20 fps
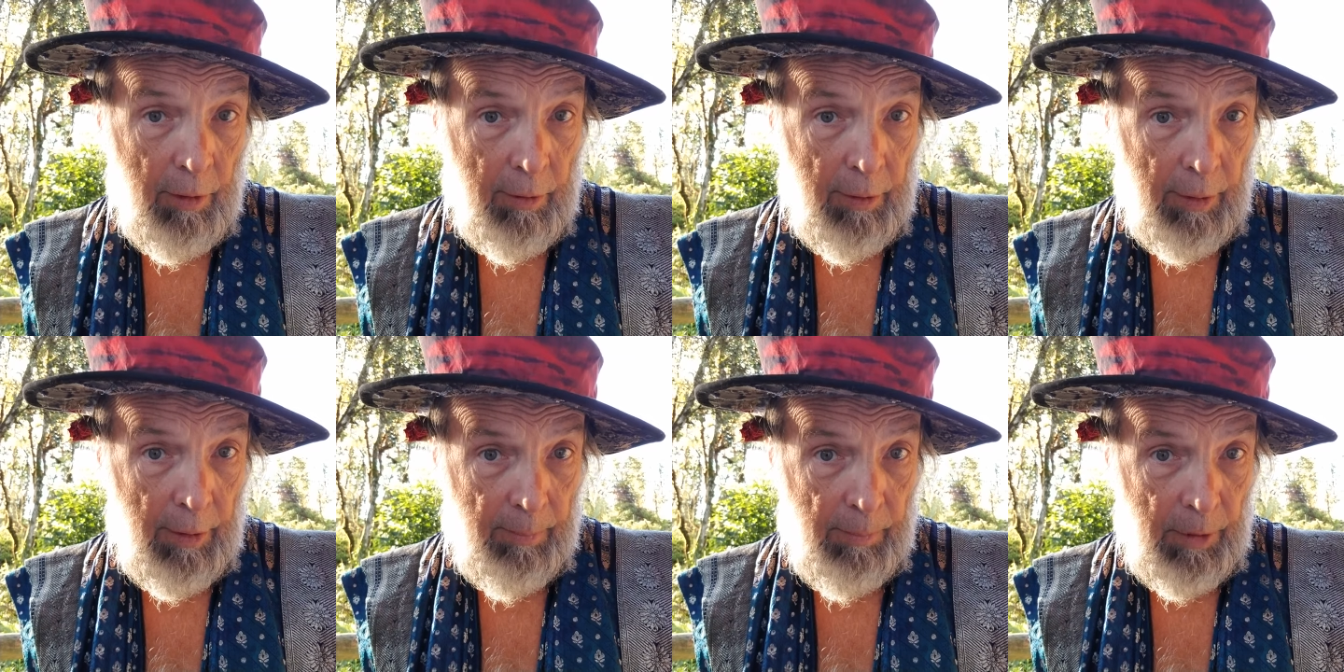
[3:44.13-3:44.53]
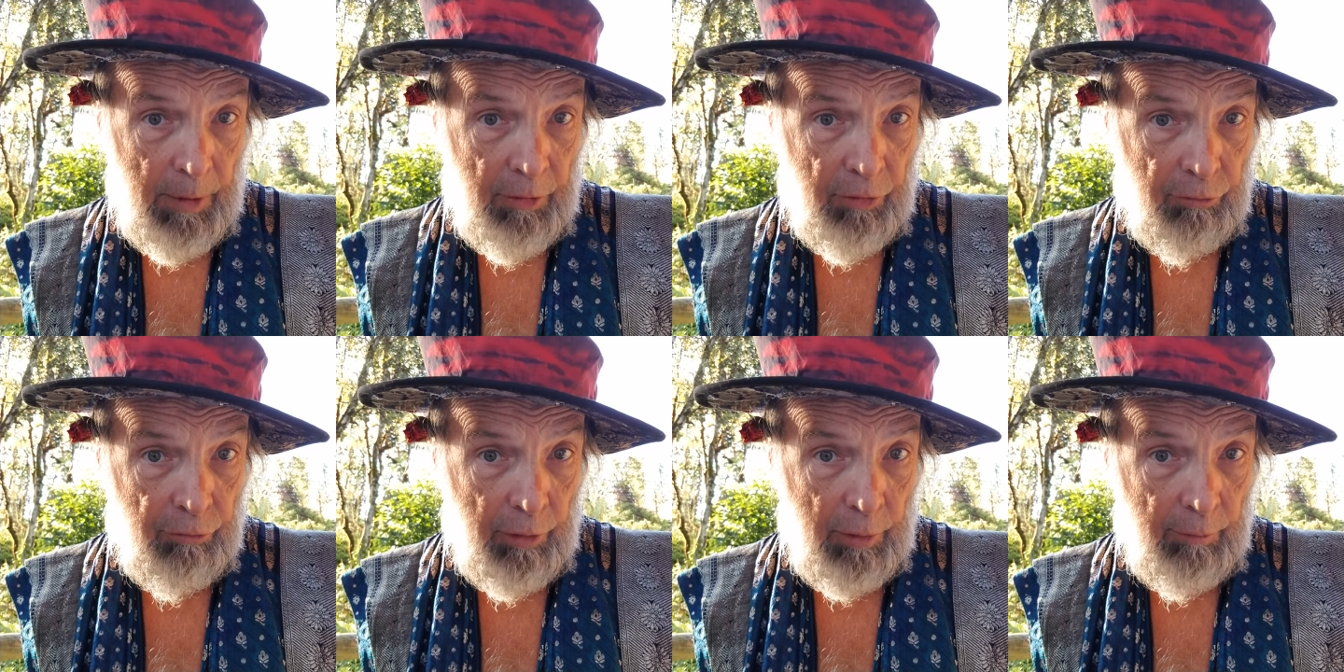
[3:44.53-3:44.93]
The
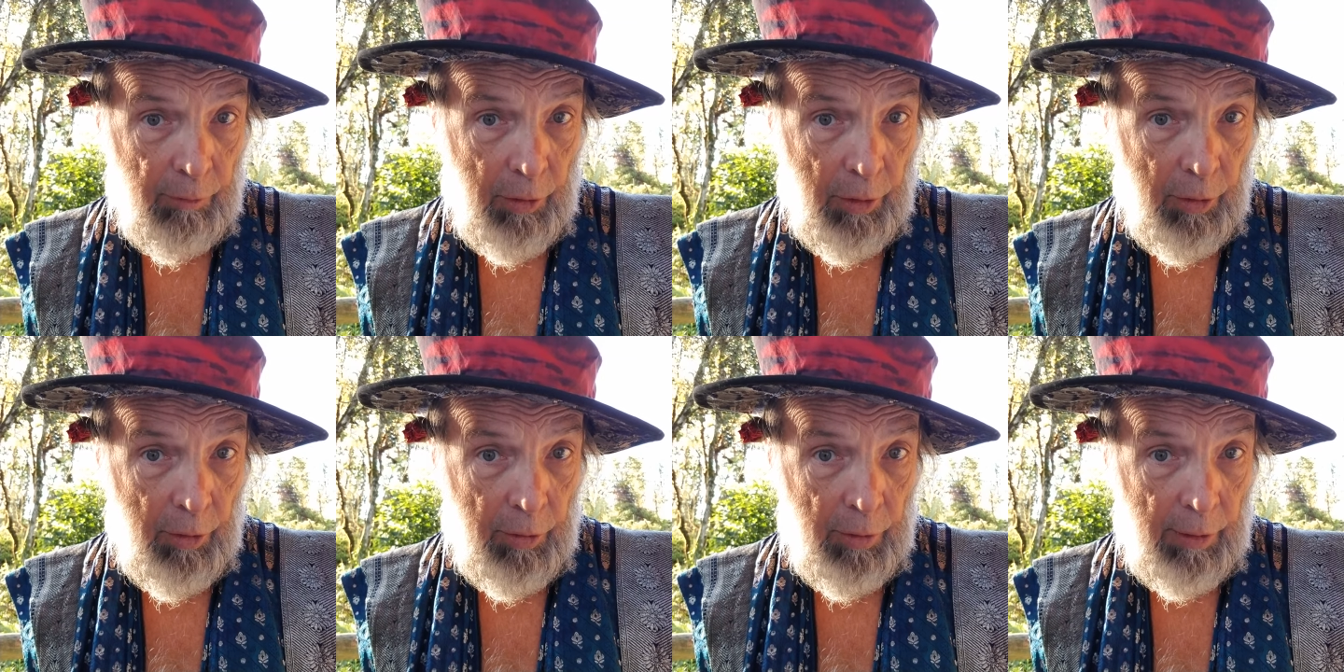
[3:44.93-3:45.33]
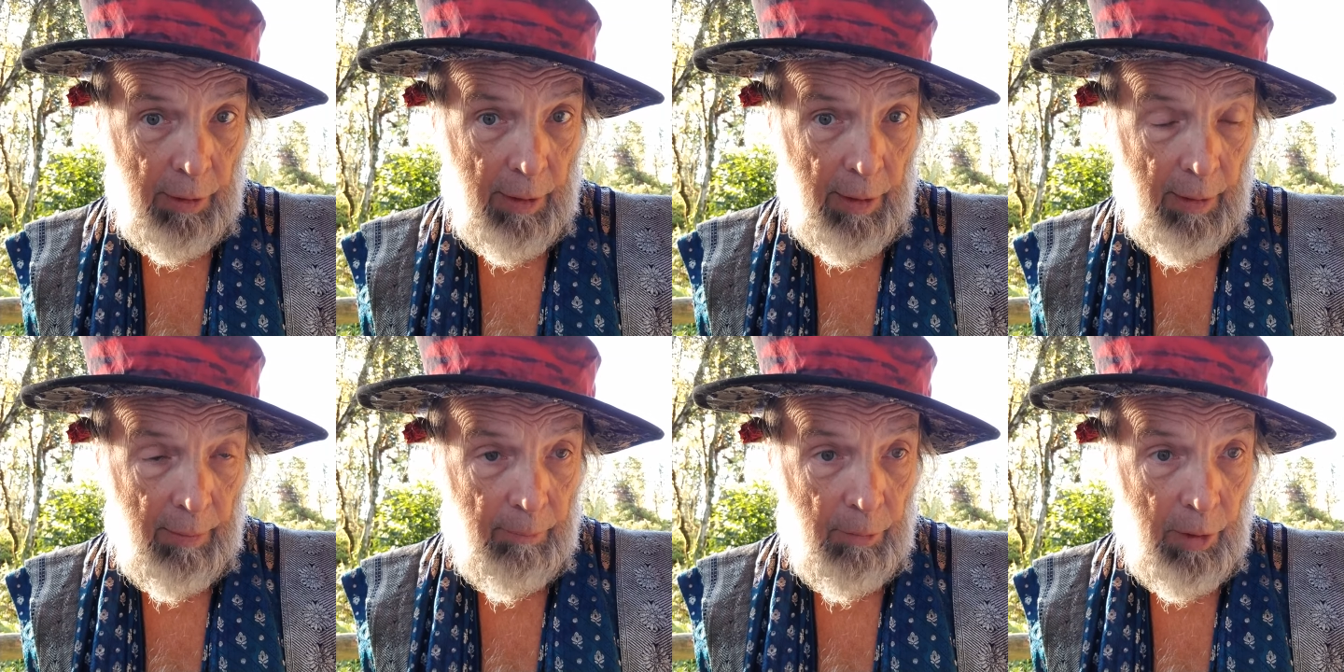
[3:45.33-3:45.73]
History of Girl in
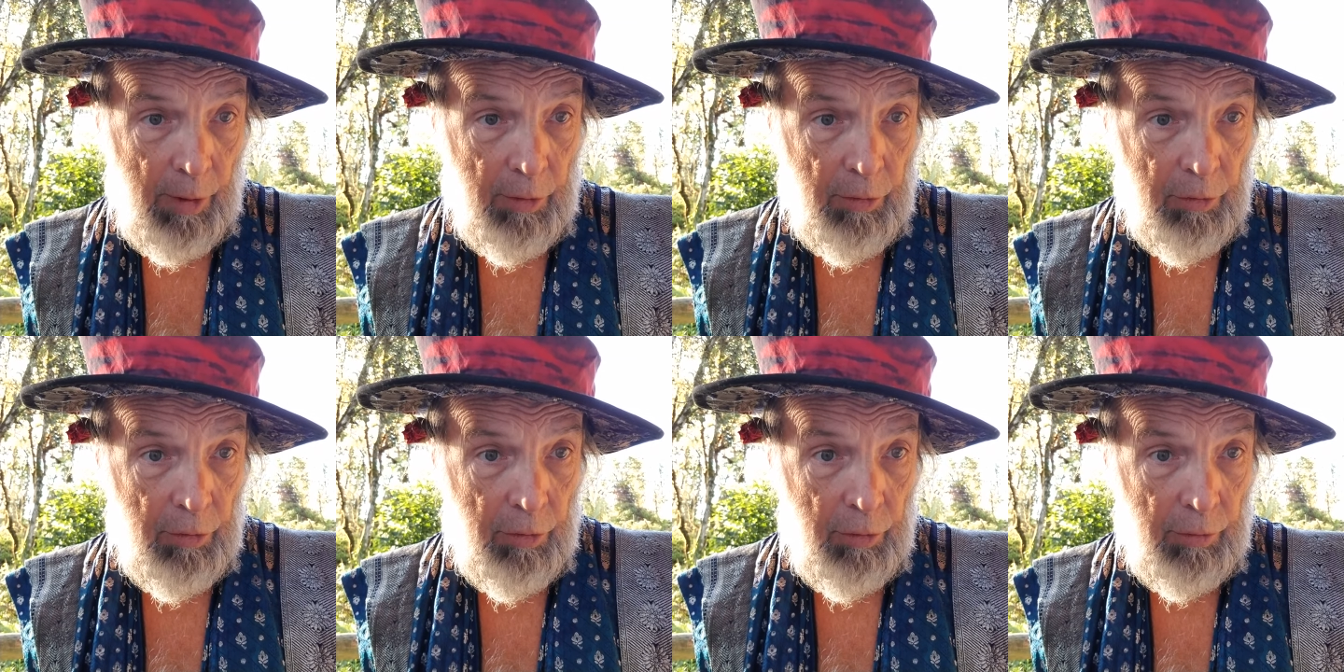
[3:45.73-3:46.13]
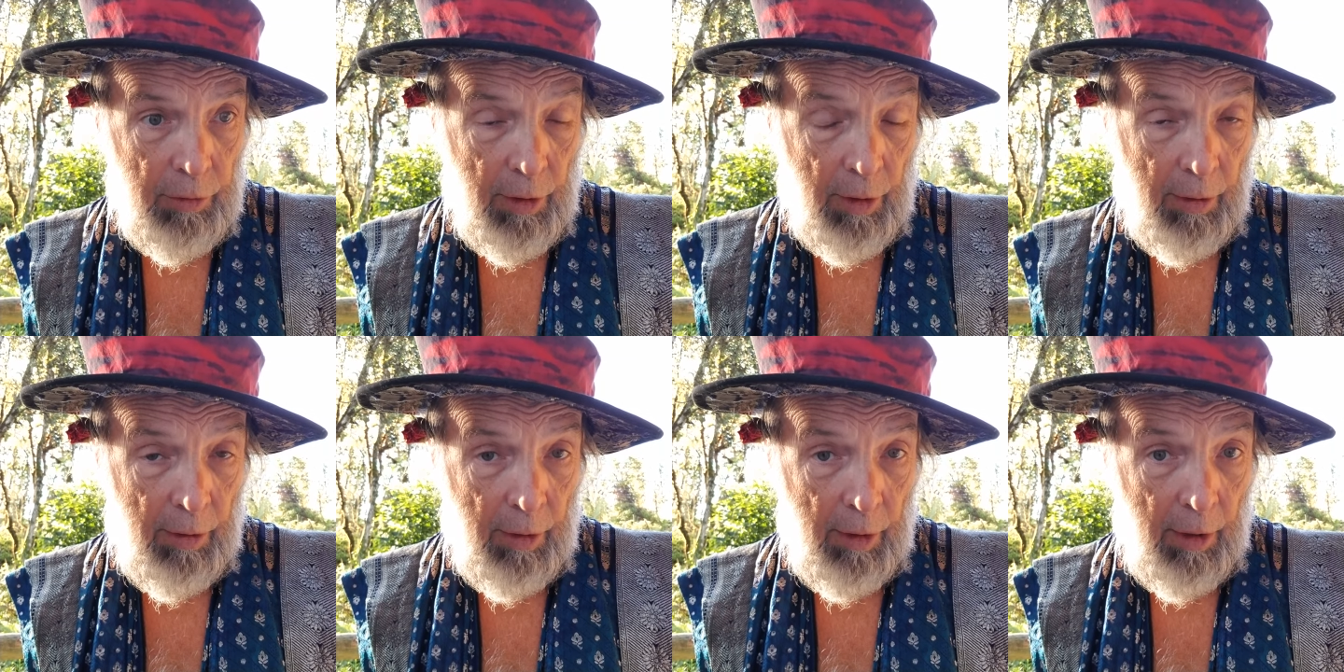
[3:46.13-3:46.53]
Kathmandu,
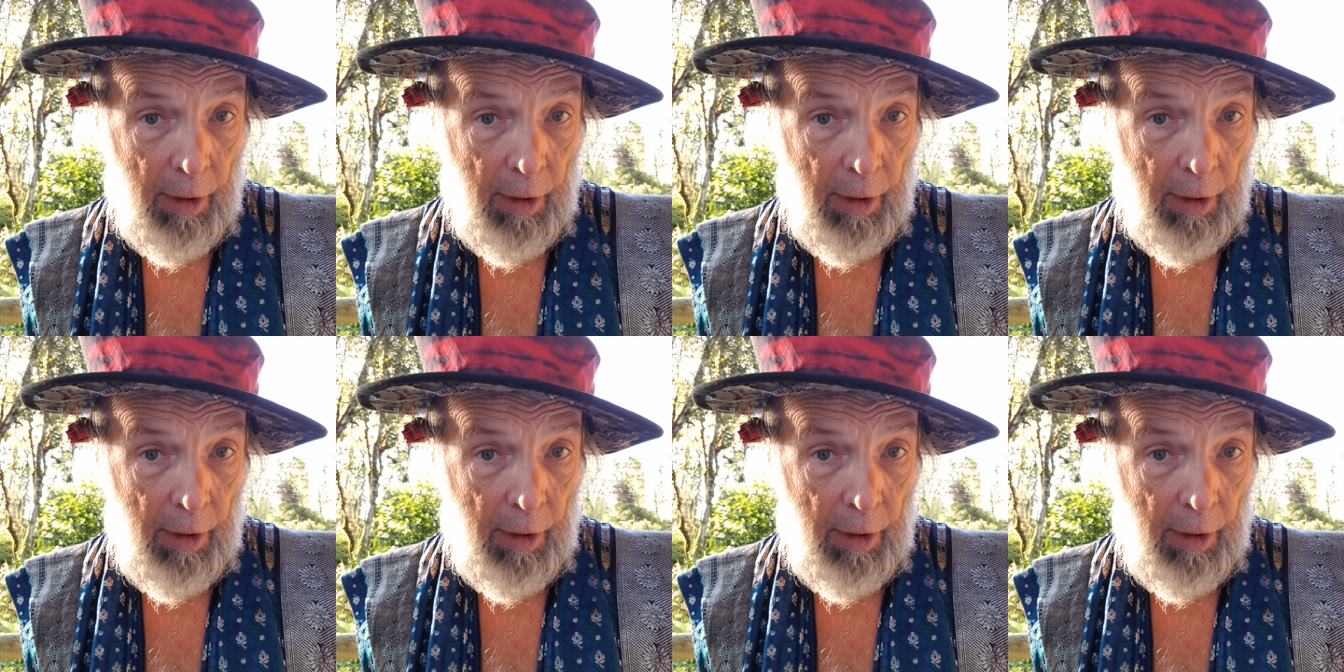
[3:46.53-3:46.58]
yeah.